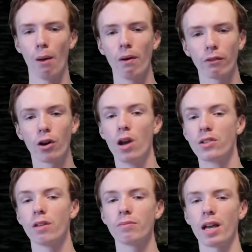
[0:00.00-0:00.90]
However,
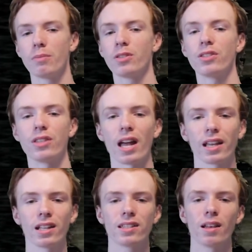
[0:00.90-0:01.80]
sometimes the
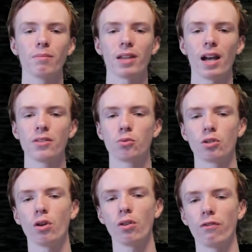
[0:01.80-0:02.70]
static can sometimes
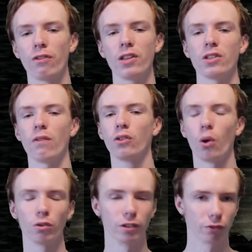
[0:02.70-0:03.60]
show the face of
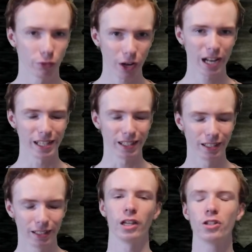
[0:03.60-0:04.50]
Golden Freddy.
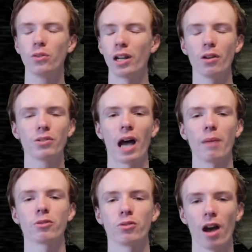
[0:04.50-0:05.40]
Like, dude, I know
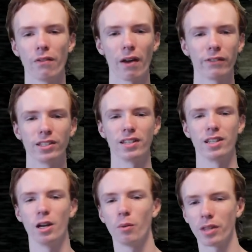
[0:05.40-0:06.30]
times are tough having to
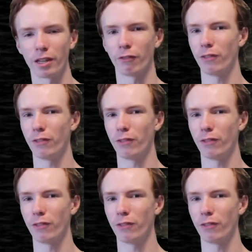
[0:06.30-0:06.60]
deal with like